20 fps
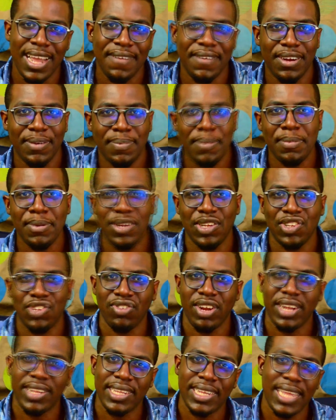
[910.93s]
They're probably just trying
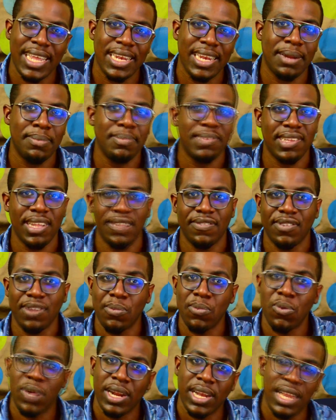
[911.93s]
to get themselves from
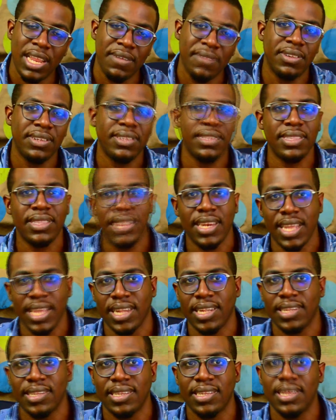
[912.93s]
one level to the
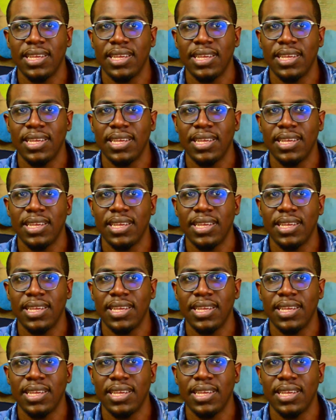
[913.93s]
next.